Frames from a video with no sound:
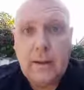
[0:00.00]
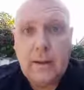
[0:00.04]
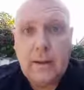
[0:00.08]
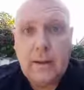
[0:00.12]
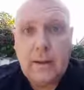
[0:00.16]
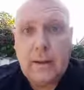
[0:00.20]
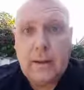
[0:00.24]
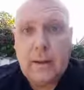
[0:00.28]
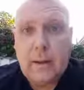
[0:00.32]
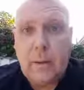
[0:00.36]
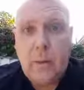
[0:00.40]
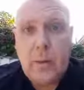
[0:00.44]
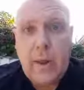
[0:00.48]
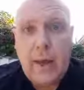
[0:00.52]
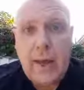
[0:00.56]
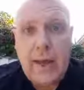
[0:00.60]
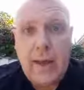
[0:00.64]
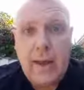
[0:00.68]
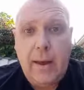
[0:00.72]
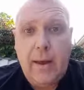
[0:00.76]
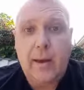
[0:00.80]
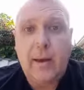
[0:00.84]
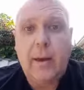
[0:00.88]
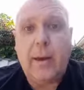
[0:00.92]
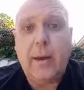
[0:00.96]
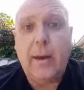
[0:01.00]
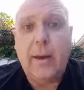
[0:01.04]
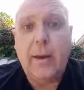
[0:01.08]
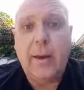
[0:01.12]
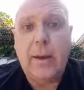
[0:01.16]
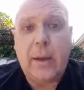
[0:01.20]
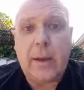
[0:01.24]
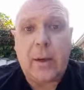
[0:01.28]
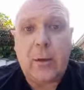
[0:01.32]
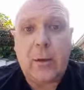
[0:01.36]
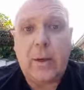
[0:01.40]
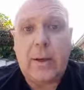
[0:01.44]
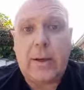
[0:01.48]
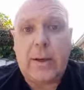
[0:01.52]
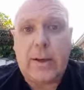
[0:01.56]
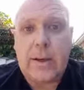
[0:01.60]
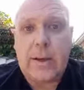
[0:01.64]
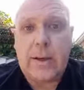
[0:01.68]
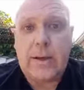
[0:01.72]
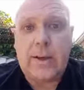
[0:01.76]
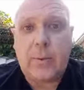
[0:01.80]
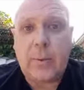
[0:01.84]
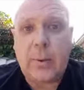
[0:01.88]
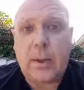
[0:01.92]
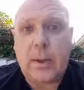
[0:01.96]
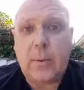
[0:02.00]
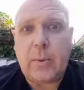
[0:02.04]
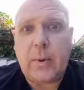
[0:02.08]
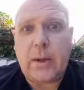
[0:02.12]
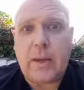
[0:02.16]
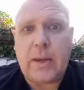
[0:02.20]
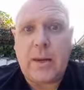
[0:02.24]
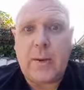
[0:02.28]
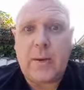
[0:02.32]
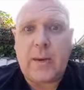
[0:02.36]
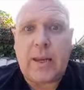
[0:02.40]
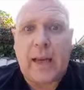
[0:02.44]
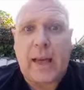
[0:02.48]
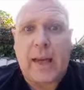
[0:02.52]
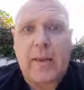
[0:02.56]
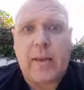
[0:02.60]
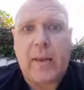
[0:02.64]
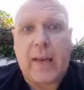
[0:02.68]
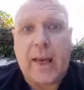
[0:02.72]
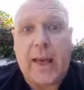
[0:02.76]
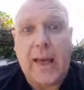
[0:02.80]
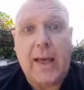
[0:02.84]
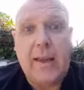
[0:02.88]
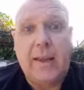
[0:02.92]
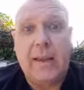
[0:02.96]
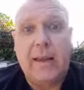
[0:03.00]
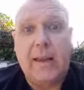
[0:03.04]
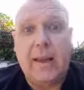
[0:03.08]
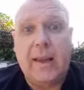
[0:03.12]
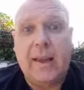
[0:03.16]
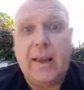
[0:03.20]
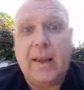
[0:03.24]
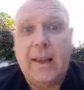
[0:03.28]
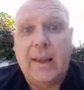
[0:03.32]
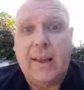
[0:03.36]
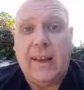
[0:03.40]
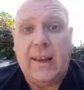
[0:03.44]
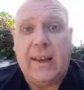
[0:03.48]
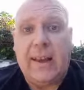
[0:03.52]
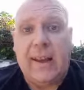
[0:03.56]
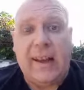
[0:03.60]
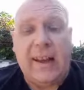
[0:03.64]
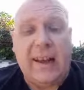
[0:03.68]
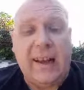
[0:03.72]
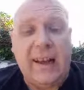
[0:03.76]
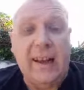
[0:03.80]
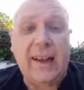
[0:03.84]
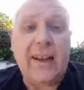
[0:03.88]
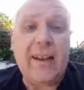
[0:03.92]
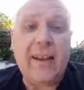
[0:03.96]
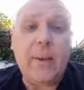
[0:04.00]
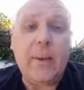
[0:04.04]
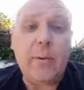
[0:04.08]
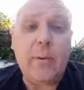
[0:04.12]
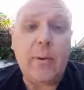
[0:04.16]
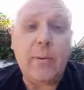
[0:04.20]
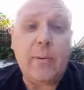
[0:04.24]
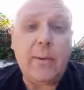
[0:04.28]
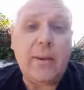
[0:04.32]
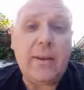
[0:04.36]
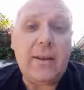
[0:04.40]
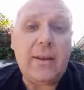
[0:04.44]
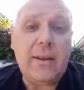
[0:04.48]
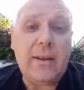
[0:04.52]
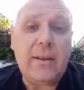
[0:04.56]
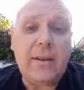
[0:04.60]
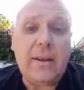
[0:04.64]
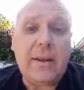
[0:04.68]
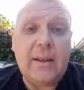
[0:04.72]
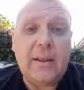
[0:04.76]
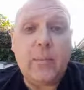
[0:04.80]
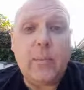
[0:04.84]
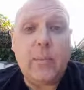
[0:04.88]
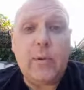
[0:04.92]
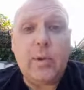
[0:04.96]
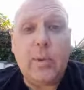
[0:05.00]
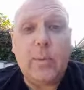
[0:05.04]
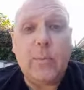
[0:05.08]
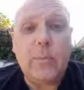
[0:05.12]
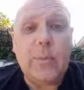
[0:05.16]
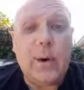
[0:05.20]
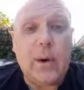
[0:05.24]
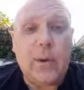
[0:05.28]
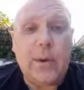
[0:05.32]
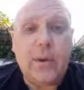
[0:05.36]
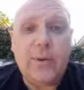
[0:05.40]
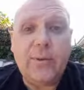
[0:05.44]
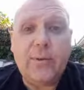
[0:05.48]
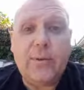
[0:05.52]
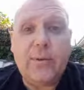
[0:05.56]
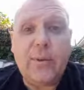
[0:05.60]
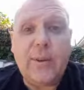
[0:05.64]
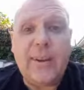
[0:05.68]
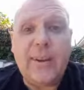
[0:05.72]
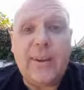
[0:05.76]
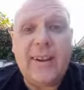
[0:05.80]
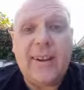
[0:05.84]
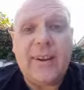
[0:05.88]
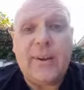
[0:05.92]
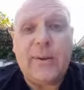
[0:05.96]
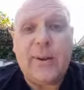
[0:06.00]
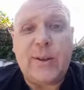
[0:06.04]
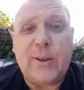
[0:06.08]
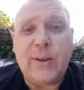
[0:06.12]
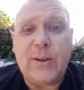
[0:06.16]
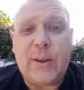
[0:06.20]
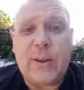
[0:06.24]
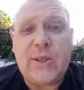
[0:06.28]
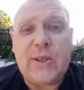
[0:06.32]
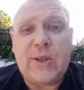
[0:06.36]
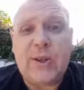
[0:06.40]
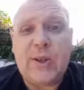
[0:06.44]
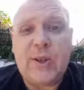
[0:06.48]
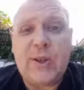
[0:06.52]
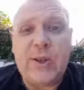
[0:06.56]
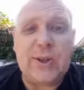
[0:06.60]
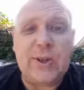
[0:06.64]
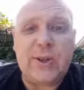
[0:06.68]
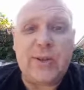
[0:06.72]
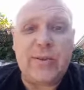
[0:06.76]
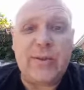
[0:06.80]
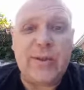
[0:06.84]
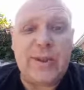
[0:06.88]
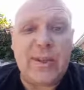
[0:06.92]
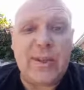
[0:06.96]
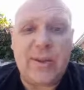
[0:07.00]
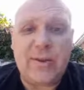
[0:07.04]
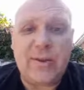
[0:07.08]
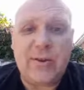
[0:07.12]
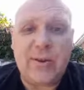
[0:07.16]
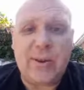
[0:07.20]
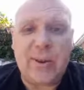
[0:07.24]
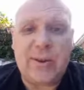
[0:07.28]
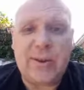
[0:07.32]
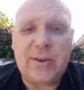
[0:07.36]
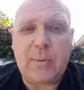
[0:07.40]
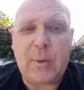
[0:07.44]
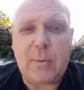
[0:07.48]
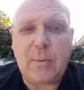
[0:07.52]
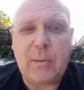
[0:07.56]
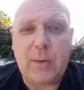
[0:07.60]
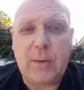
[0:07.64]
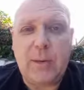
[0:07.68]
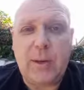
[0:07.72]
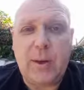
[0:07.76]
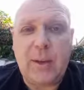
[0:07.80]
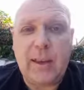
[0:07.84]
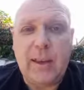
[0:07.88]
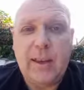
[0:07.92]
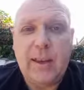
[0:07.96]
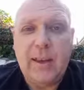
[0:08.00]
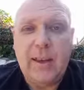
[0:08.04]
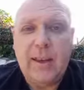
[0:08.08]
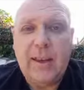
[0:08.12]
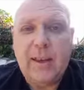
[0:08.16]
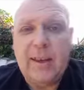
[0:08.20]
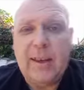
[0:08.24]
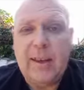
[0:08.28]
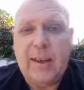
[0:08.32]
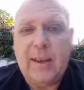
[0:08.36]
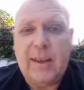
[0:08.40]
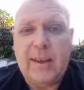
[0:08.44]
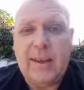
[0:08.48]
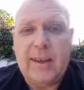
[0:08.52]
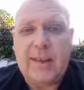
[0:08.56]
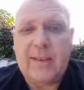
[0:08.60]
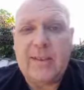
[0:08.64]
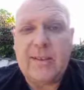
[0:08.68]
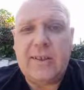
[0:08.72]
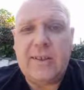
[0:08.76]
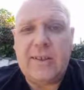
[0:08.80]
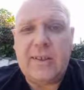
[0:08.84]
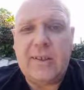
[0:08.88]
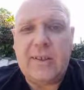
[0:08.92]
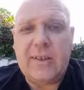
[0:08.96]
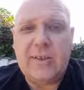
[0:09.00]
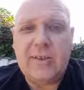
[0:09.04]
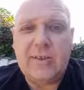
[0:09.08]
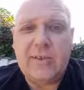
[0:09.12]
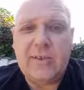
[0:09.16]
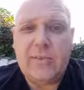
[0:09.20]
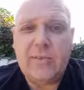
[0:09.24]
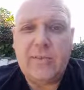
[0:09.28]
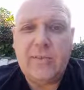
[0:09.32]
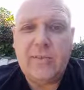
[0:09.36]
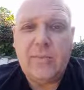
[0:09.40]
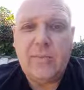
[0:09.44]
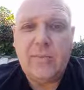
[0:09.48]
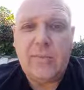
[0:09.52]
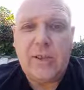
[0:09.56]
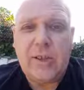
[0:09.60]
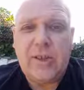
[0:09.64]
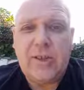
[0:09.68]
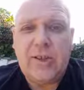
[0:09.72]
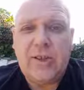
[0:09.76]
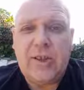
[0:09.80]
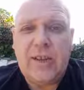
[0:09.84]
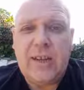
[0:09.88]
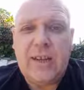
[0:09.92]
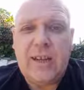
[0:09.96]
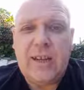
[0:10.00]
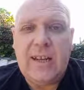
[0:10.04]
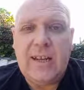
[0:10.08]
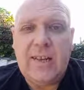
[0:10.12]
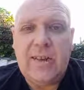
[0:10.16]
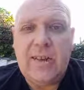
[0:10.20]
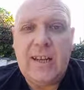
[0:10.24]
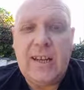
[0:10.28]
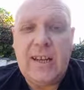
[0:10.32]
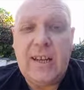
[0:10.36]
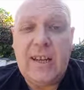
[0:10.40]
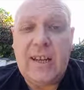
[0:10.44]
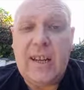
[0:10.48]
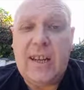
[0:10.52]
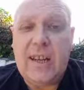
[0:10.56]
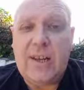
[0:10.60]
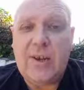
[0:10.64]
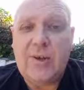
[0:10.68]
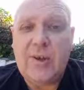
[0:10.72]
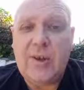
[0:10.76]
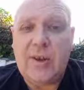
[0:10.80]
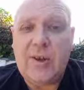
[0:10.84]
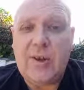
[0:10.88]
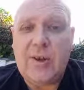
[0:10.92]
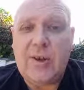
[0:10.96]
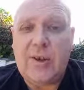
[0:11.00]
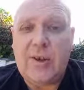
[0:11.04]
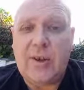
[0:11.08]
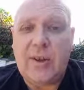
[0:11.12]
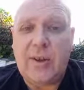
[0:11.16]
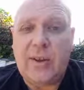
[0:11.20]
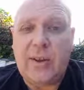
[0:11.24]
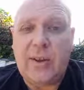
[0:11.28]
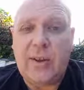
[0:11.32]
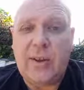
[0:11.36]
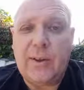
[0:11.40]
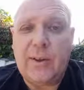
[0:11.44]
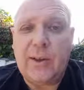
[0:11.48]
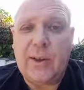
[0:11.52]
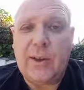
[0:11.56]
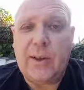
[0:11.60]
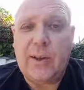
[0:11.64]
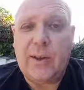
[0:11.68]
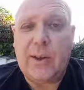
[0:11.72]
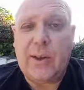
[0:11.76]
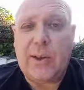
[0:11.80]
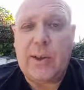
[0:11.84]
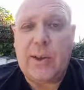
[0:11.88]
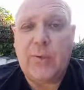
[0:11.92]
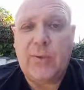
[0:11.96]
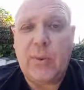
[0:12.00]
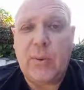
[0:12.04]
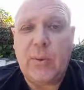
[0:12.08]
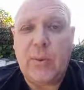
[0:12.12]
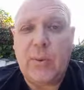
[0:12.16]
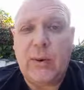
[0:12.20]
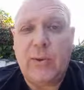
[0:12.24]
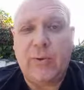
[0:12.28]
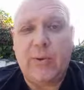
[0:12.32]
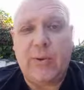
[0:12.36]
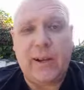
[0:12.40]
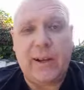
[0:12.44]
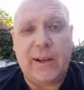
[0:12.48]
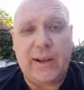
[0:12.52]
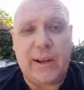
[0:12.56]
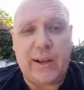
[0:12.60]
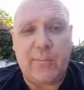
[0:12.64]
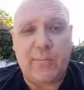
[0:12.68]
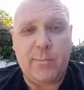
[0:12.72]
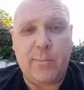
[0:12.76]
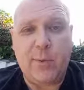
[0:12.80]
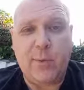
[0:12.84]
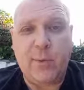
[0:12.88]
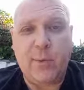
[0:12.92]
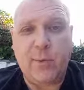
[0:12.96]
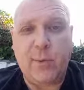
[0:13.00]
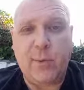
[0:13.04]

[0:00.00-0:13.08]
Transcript: Hello there, uh, greetings to anybody who is out there. A uh, little reminder that we're part of uh, Greater Grace Church of Chester and Ellesmere uh, ggechurch.co.uk if you want to find out more